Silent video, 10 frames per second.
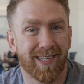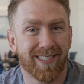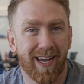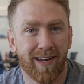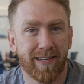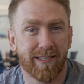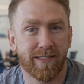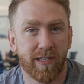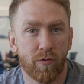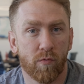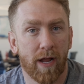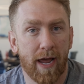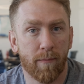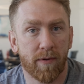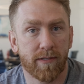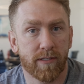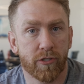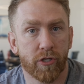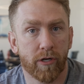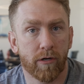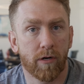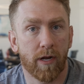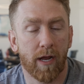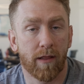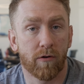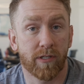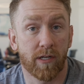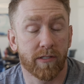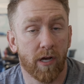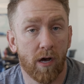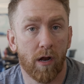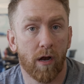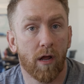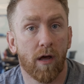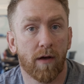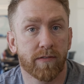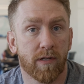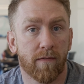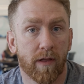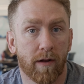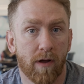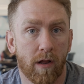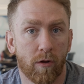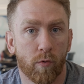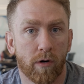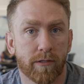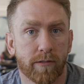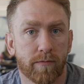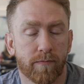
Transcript: excited to see what happens this year, and there's a ton of stuff that I've got in the works.